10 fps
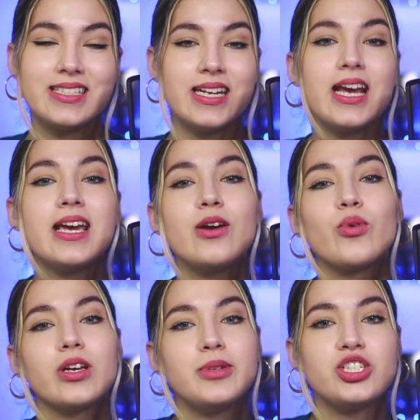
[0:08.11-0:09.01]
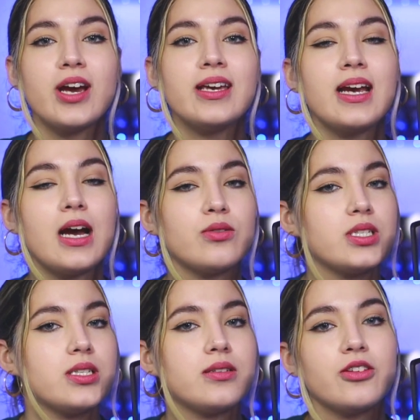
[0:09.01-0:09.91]
Today we're gonna be checking
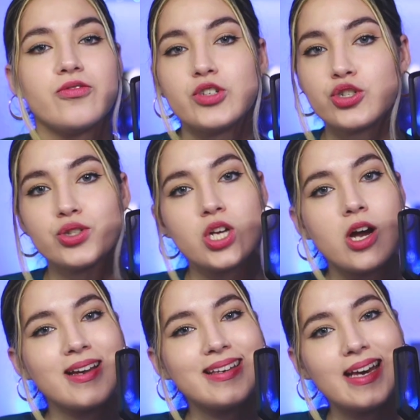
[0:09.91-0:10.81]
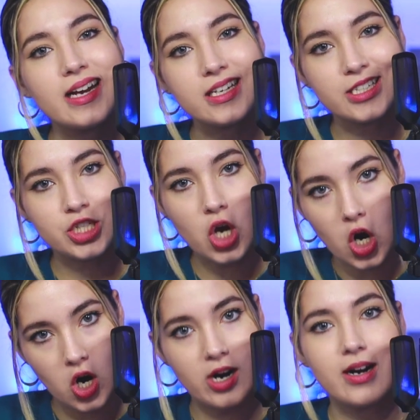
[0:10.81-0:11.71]
out their official song, Get A
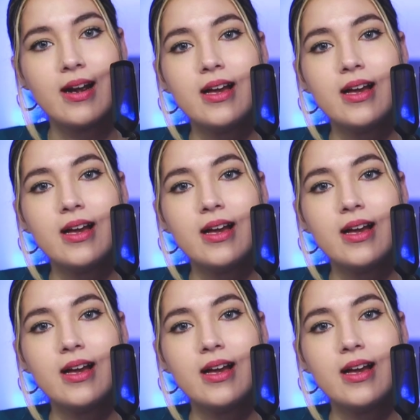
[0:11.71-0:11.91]
Guitar.